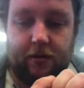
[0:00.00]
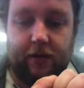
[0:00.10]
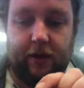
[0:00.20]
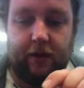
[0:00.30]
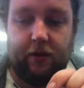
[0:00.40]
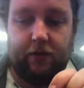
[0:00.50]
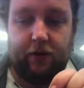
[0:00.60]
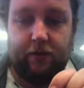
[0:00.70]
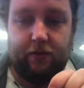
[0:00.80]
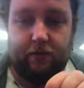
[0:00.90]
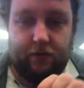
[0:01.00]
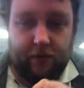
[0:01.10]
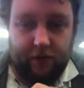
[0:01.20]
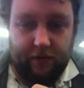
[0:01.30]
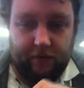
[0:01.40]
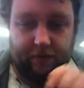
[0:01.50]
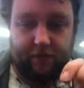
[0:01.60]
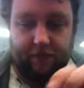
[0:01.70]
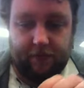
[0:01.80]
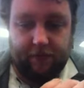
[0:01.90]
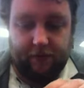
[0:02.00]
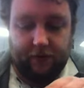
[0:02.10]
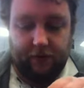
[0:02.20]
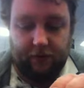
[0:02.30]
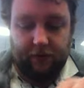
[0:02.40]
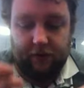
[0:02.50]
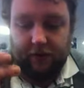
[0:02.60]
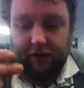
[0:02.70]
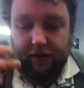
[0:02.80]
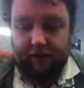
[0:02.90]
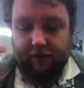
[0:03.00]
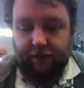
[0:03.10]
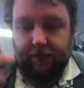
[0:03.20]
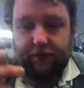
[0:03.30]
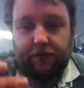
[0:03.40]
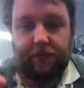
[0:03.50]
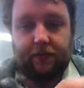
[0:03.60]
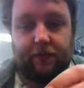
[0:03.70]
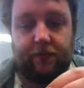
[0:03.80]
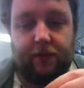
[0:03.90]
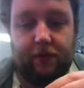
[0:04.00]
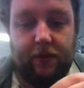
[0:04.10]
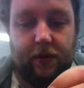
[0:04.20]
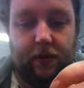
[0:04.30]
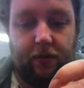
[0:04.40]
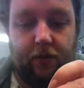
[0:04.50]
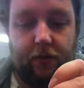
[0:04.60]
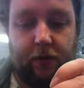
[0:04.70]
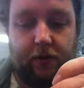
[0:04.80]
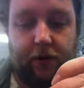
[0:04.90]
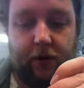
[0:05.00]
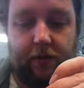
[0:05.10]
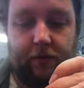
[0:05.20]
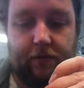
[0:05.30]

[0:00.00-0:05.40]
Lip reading: so that goes well. So there. I've also got the storm bolter.